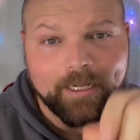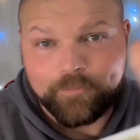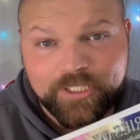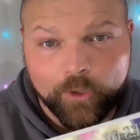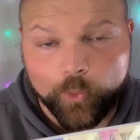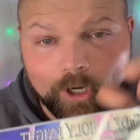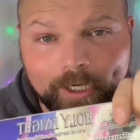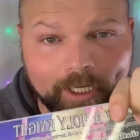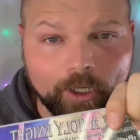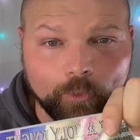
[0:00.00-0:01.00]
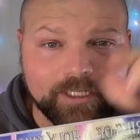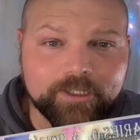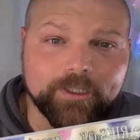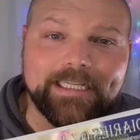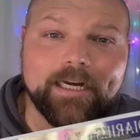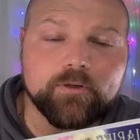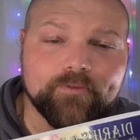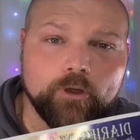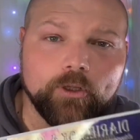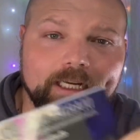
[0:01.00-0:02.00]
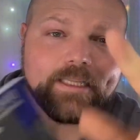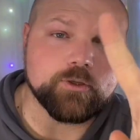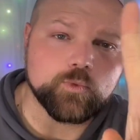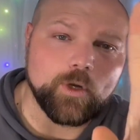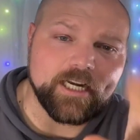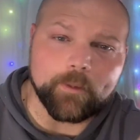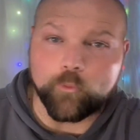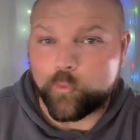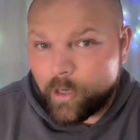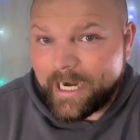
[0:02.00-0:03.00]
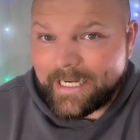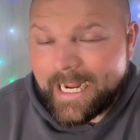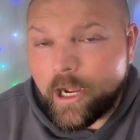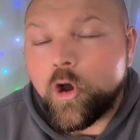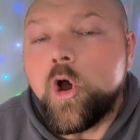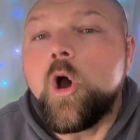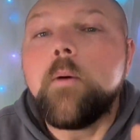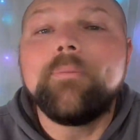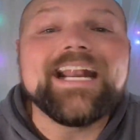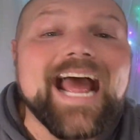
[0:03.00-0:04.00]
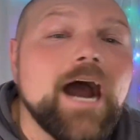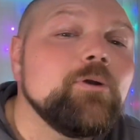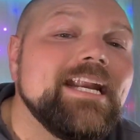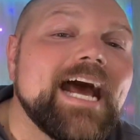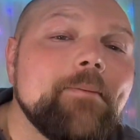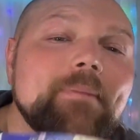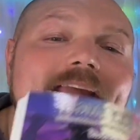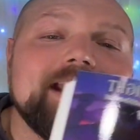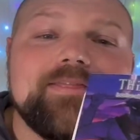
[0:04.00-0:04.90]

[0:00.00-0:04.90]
I'm still working on one. It's called Diaries of Holy Knight. There's one up right now. But how did I make